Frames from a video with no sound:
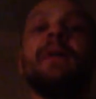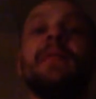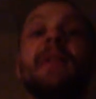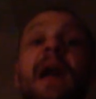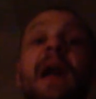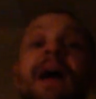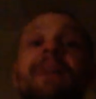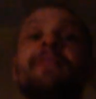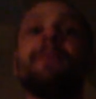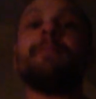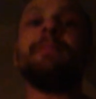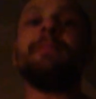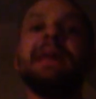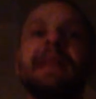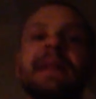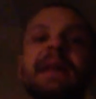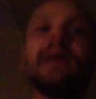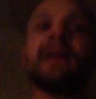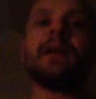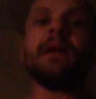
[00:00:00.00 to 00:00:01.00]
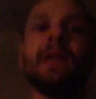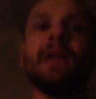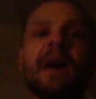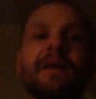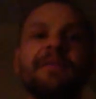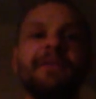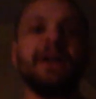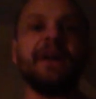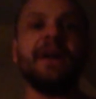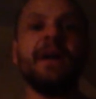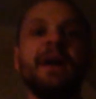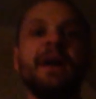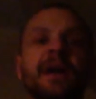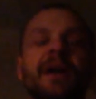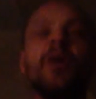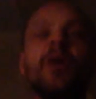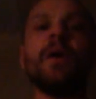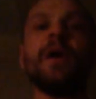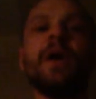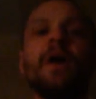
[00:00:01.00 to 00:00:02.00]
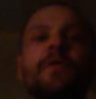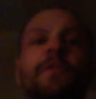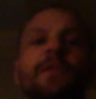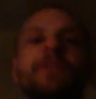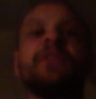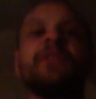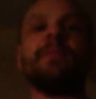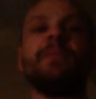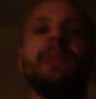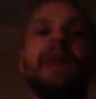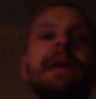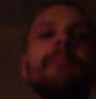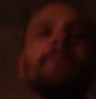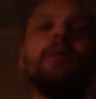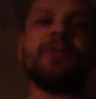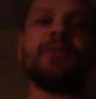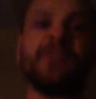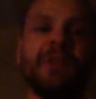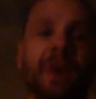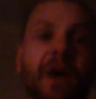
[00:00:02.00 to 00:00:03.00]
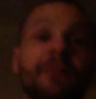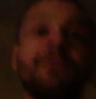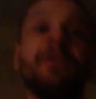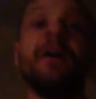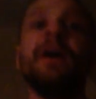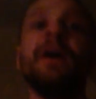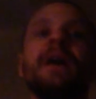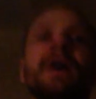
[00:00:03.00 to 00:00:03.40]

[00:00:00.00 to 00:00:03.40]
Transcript: And then I have a meeting at 11 going over some label stuff